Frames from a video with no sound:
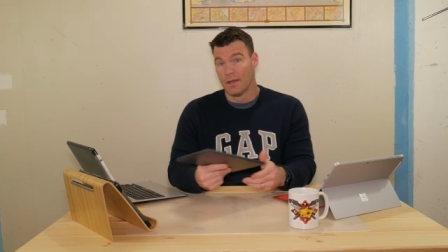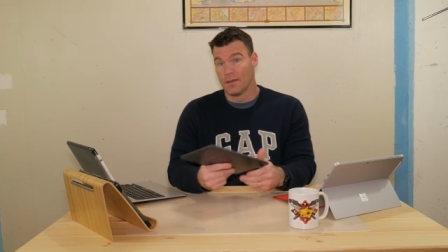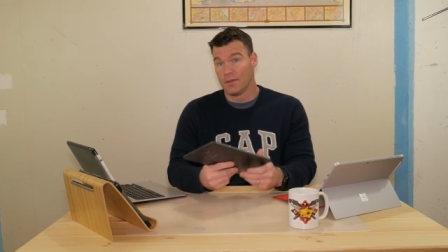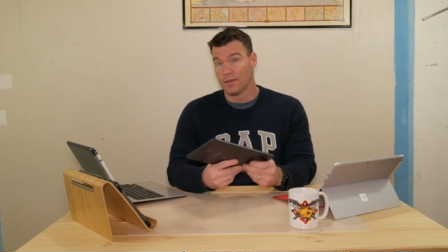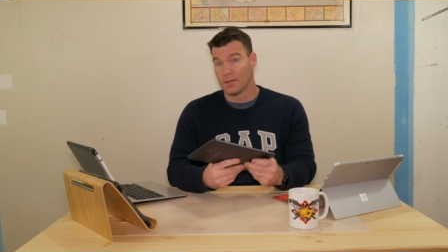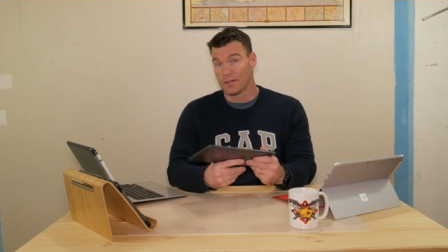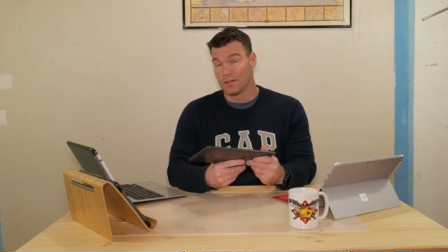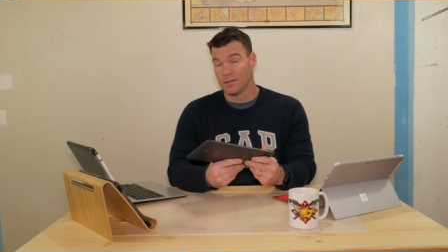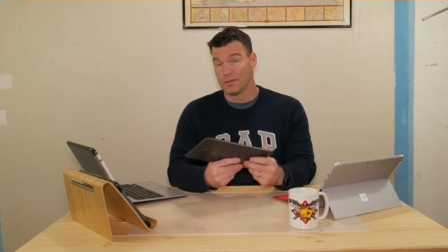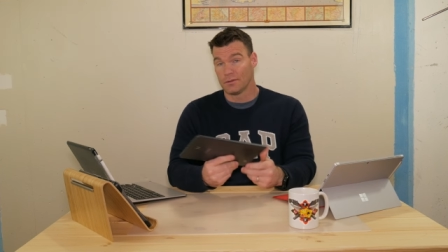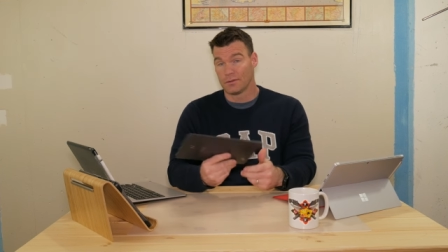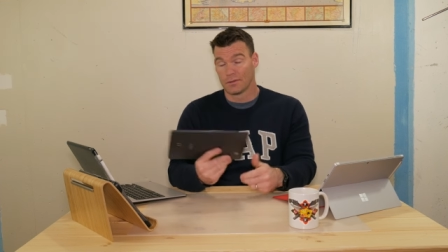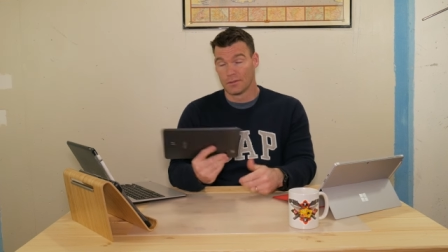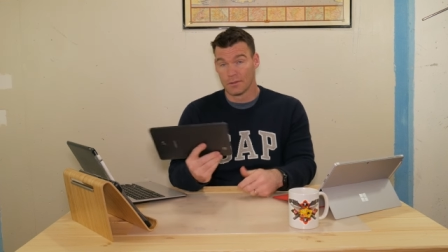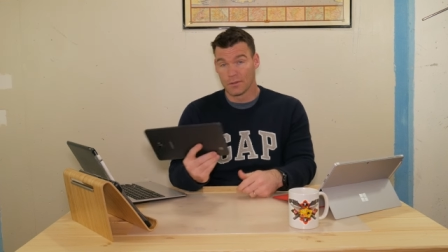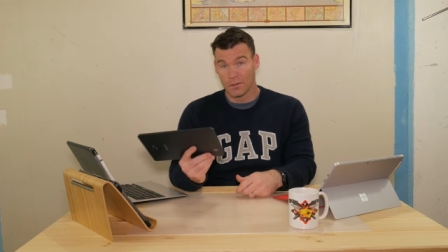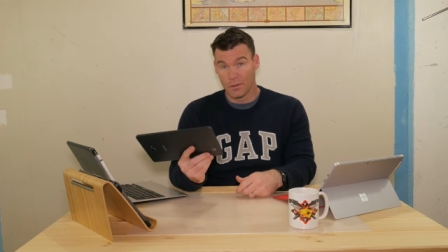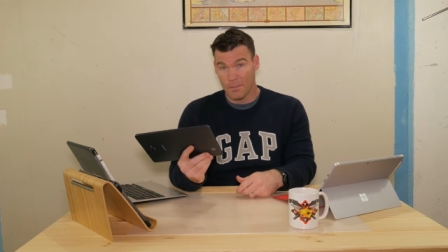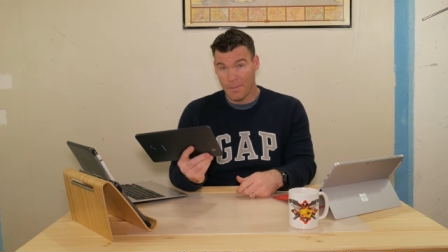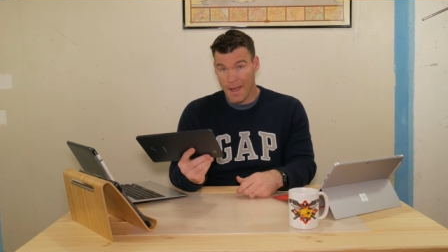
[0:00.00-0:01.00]
you can use
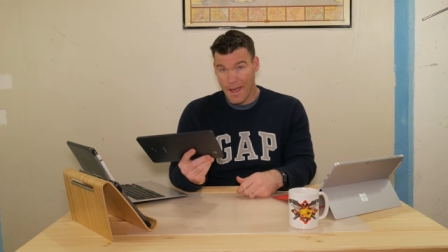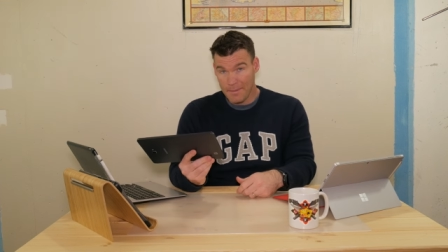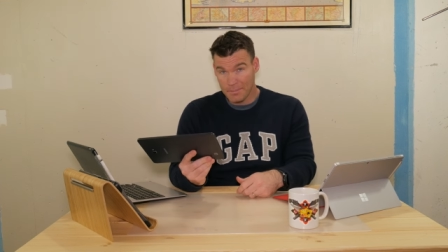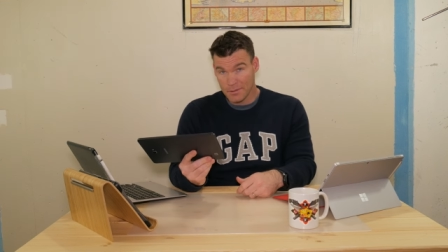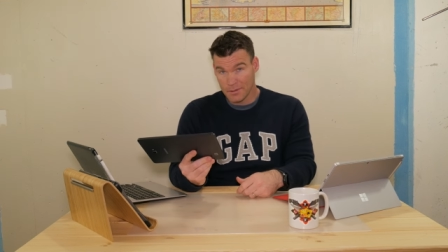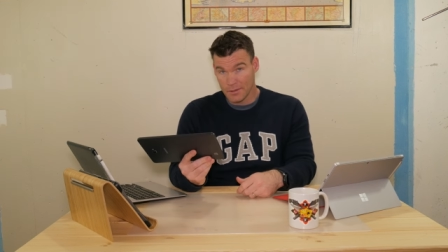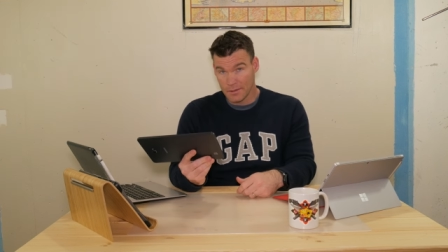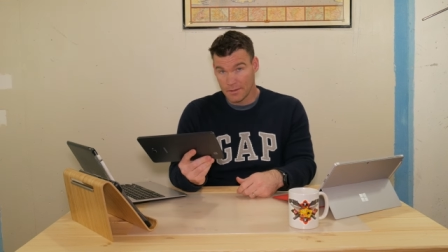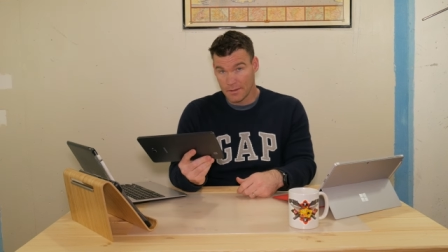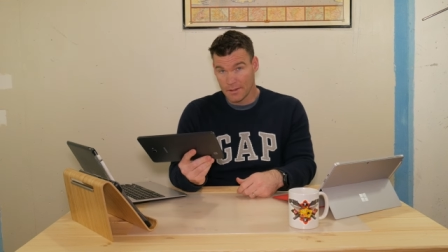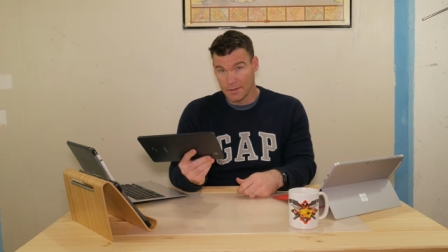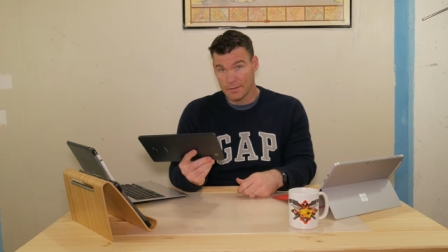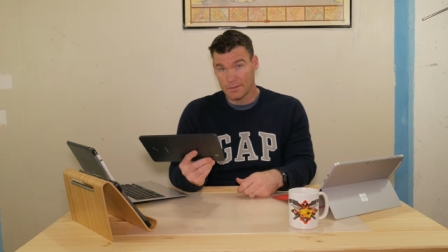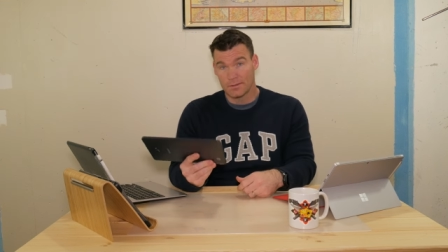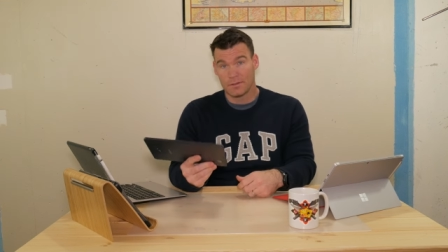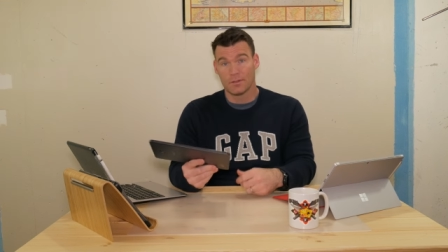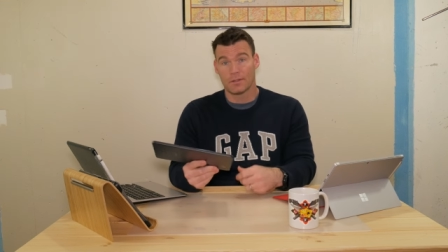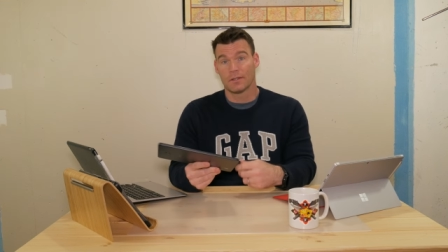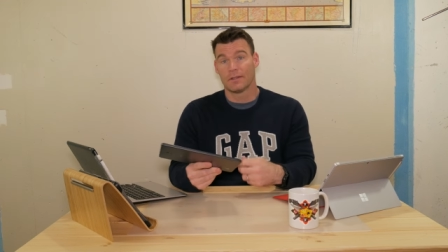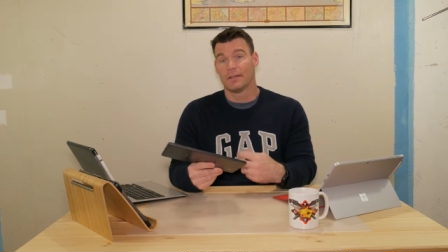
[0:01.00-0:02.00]
Google Maps on this.
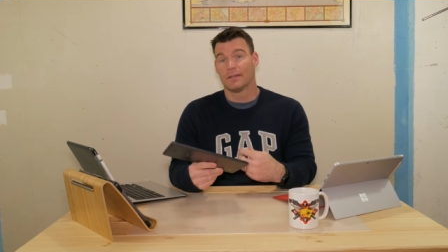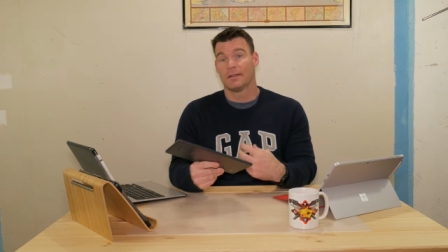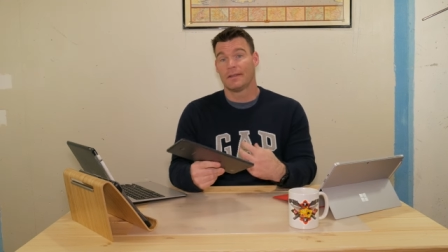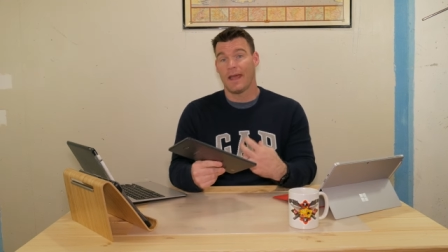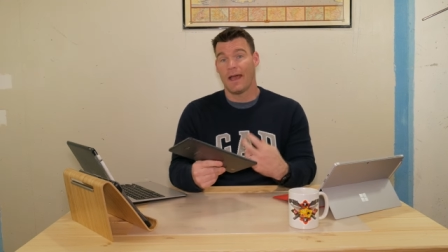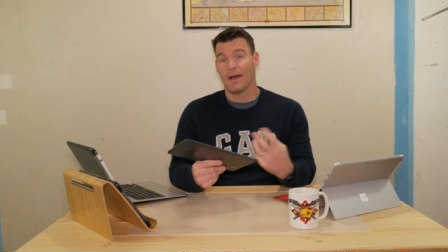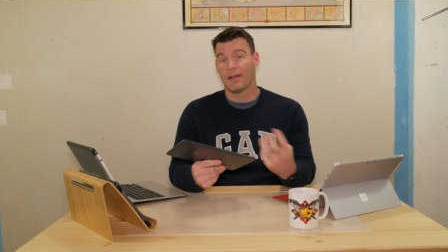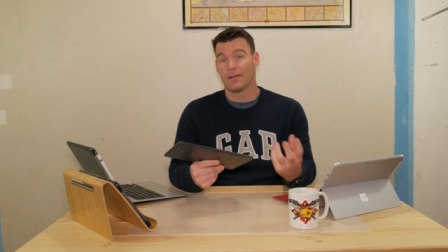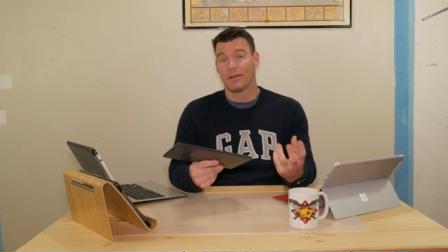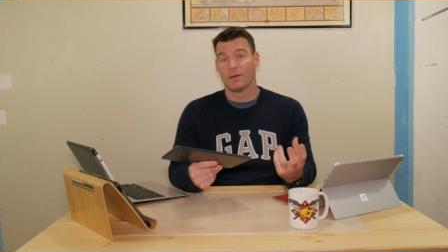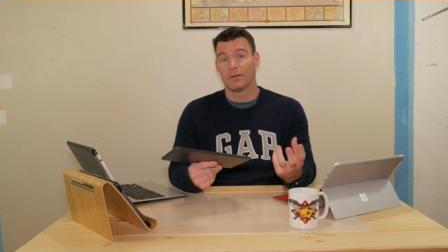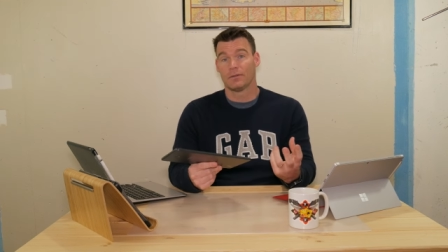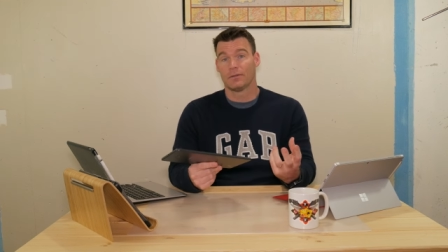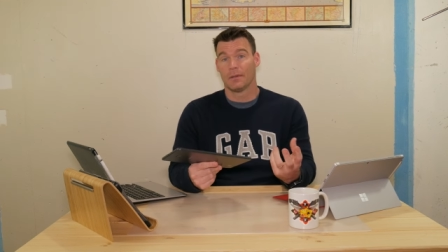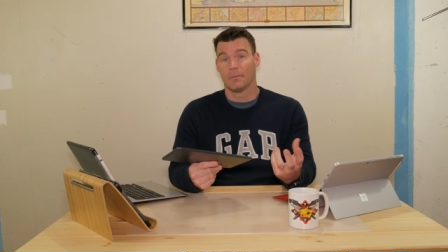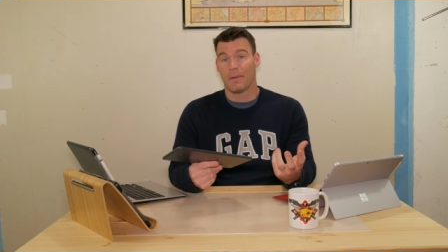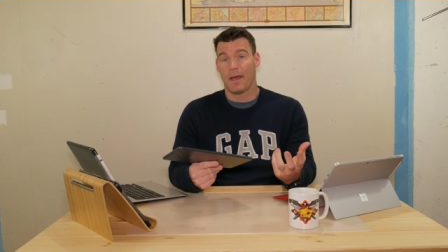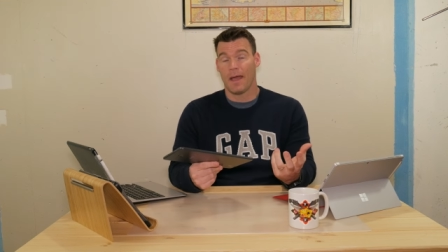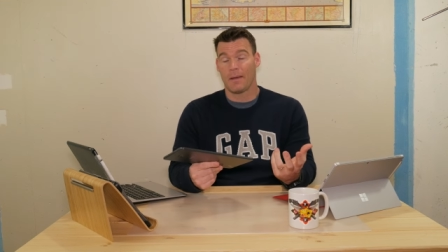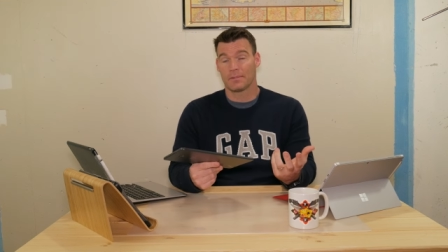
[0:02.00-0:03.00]
You can download the
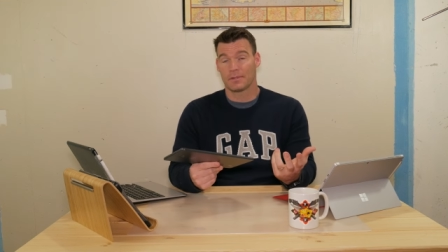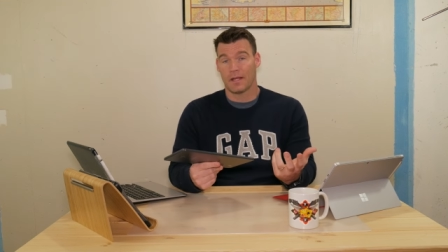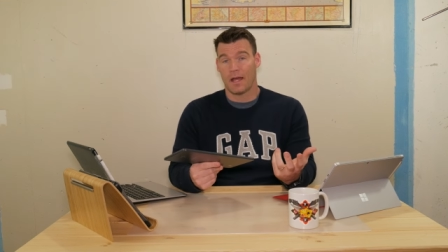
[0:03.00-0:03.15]
maps,